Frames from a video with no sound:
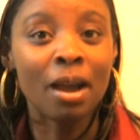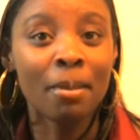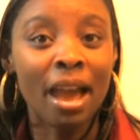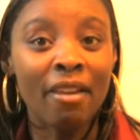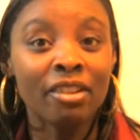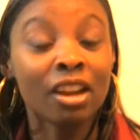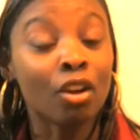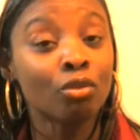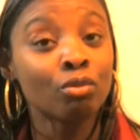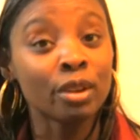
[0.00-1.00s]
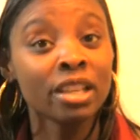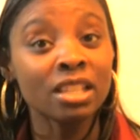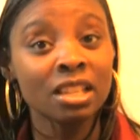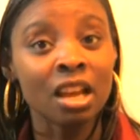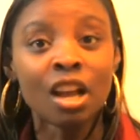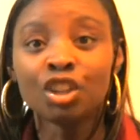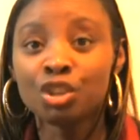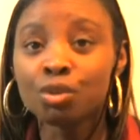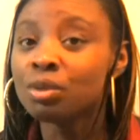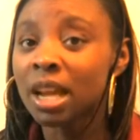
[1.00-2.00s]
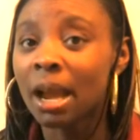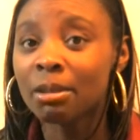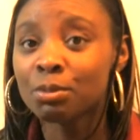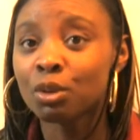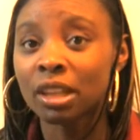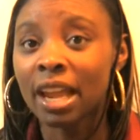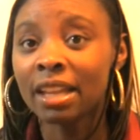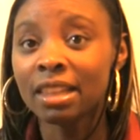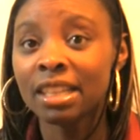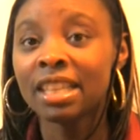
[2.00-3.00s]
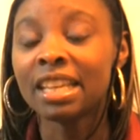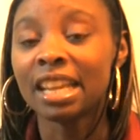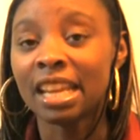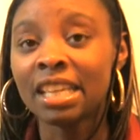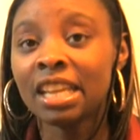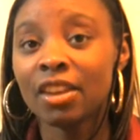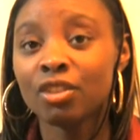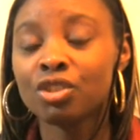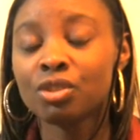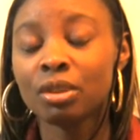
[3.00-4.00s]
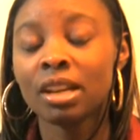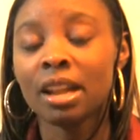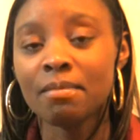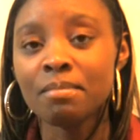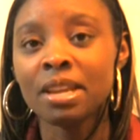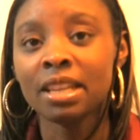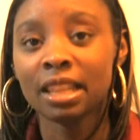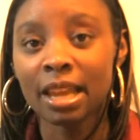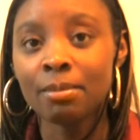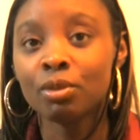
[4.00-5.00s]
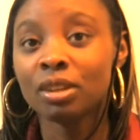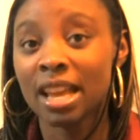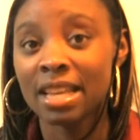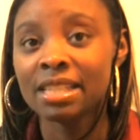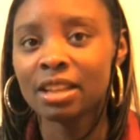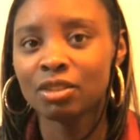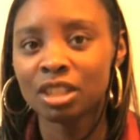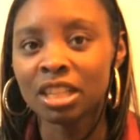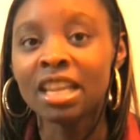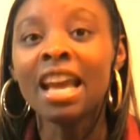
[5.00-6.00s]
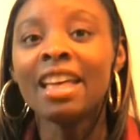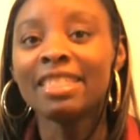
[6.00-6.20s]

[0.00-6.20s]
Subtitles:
having a risk 2 times more likely than any other student and being labeled SLD,